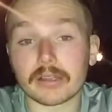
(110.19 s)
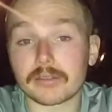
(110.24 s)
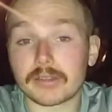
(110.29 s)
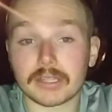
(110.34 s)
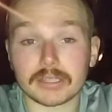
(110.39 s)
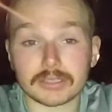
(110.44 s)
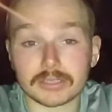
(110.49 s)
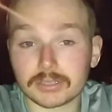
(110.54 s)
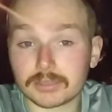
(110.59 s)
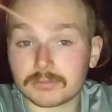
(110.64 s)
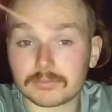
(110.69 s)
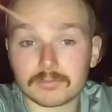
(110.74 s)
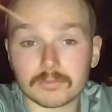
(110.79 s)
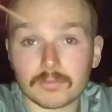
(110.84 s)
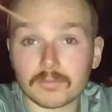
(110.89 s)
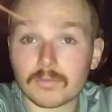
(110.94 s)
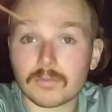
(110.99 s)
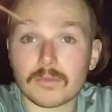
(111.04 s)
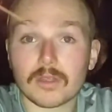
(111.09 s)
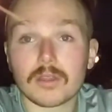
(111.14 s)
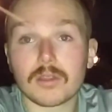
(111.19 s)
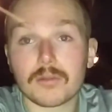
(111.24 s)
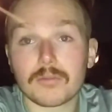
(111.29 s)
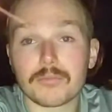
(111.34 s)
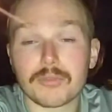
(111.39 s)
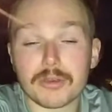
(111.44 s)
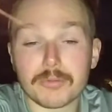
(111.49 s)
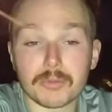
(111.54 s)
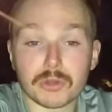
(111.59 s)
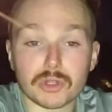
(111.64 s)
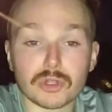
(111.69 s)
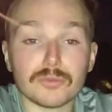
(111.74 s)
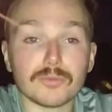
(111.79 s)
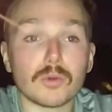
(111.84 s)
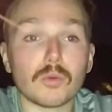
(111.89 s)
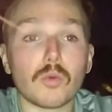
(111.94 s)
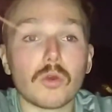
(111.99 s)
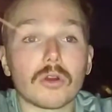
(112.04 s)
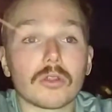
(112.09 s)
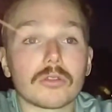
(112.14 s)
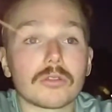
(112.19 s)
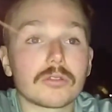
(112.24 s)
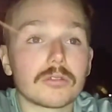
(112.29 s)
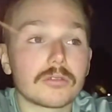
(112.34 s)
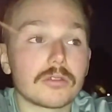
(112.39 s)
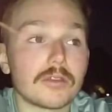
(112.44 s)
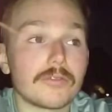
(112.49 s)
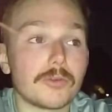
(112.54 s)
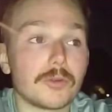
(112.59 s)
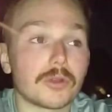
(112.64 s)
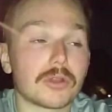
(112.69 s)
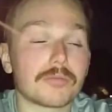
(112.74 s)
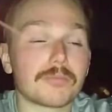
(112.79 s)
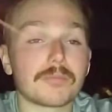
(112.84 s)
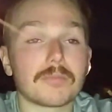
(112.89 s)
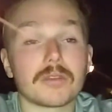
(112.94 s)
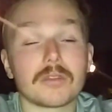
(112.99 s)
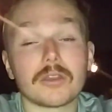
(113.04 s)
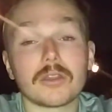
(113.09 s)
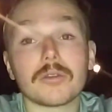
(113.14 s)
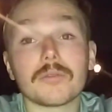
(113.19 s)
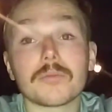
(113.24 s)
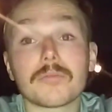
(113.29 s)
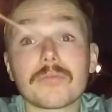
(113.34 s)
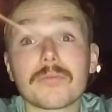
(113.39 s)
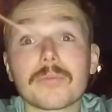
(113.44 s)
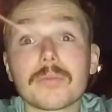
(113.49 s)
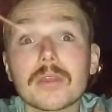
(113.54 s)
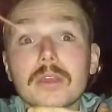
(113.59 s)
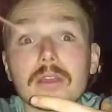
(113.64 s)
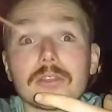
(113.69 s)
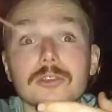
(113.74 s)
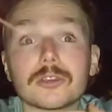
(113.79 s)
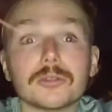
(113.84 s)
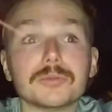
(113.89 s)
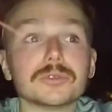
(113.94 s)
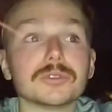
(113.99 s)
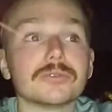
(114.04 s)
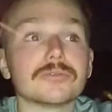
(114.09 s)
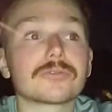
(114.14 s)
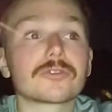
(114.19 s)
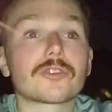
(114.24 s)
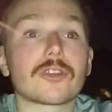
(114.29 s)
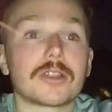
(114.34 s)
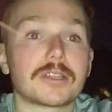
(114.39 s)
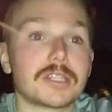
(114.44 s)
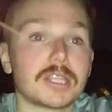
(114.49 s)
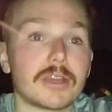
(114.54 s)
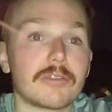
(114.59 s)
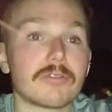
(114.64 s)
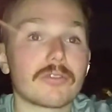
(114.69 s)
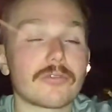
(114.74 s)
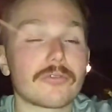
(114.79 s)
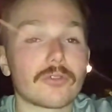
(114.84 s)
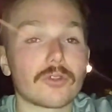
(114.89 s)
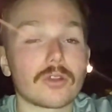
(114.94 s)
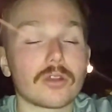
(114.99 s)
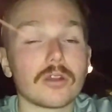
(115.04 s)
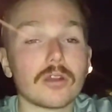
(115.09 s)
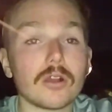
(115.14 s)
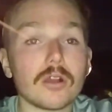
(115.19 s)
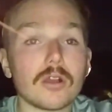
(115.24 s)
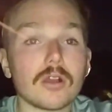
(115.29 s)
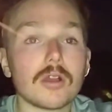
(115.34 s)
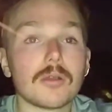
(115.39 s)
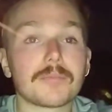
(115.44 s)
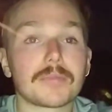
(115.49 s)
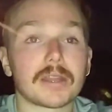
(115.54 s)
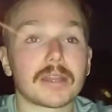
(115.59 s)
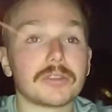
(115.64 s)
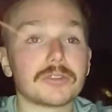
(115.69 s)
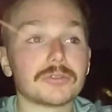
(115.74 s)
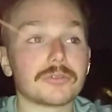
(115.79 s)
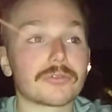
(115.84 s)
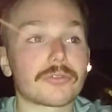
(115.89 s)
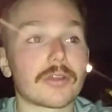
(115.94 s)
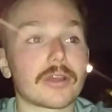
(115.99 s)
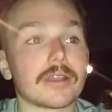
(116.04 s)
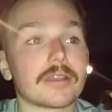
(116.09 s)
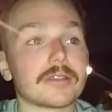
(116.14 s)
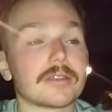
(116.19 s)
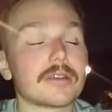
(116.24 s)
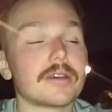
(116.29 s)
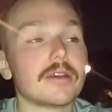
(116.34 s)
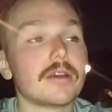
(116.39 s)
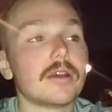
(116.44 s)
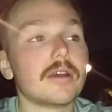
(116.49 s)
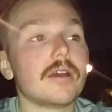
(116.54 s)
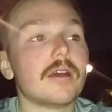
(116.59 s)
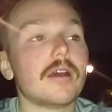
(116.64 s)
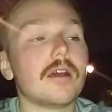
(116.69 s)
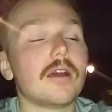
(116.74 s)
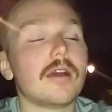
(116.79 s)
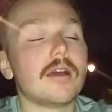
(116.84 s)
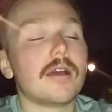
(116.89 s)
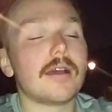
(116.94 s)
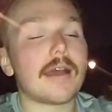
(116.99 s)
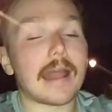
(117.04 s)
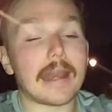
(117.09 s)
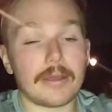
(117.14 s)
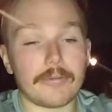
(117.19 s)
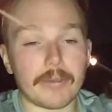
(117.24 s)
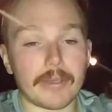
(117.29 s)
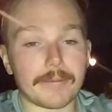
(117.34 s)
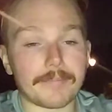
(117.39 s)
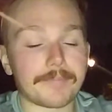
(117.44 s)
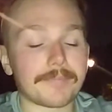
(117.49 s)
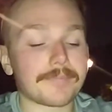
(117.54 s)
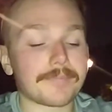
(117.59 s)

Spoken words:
That's pretty much number one if you want to, in terms of criteria for a potential friend. Anyway,